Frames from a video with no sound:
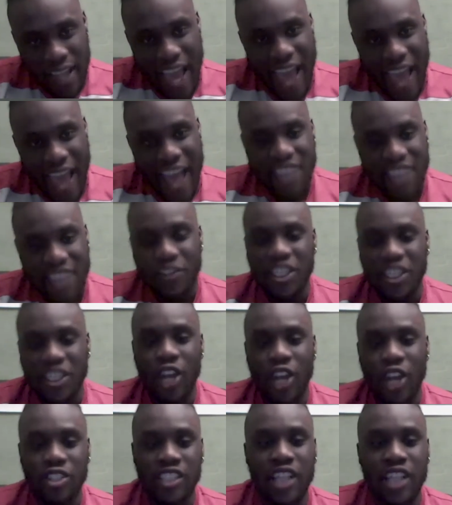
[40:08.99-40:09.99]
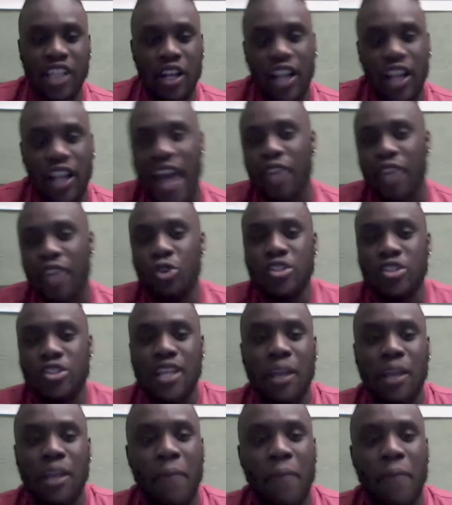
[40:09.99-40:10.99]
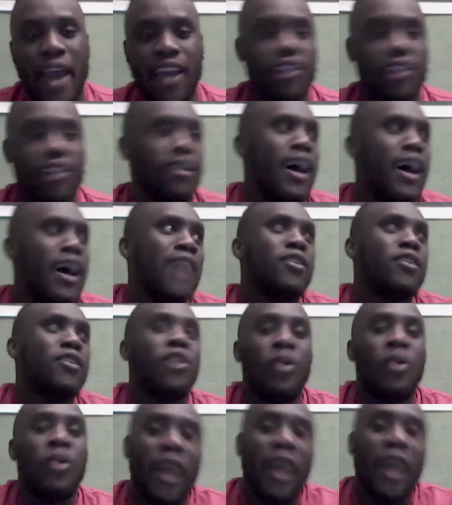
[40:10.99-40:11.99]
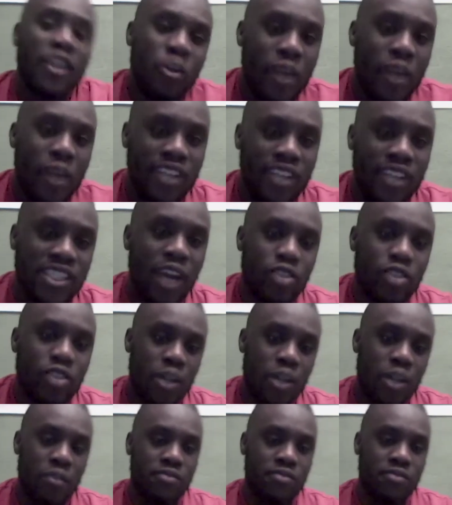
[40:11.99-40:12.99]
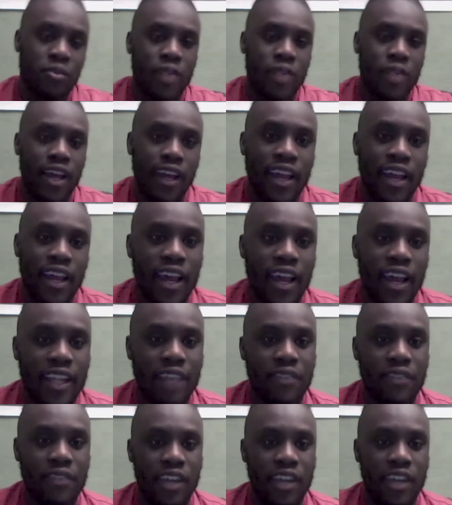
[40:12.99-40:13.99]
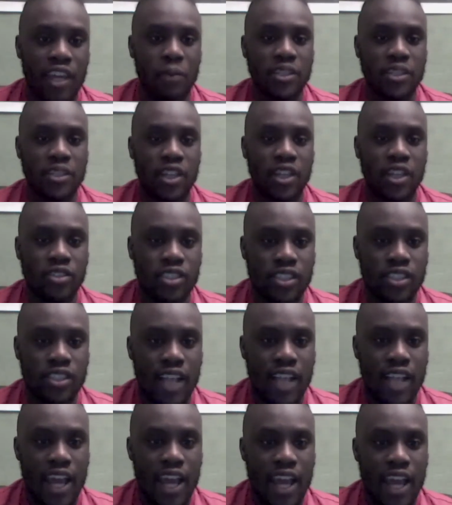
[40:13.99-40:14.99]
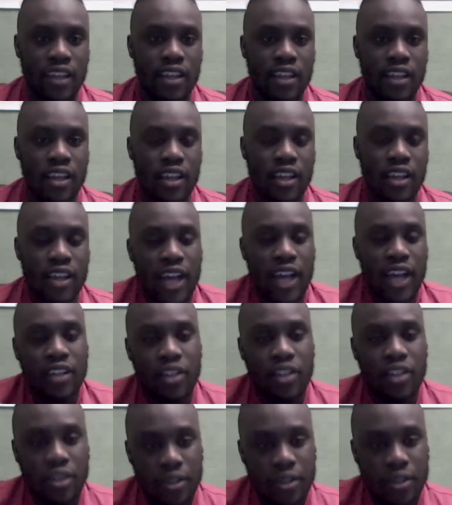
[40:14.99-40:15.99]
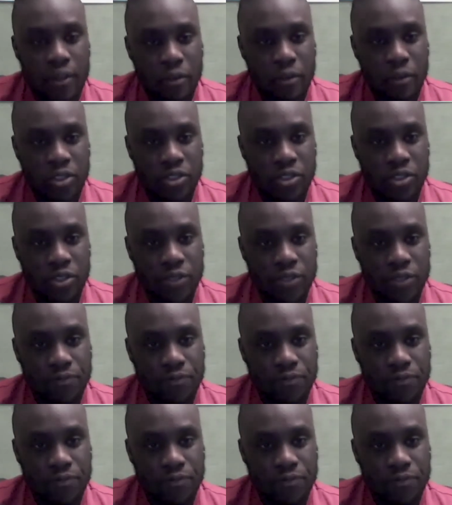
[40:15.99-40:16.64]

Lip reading: As for Chelsea's like new centre back, I don't know. I don't know where the shout is coming from. Where they think he could be Chelsea's like, I don't know. I'm not sure.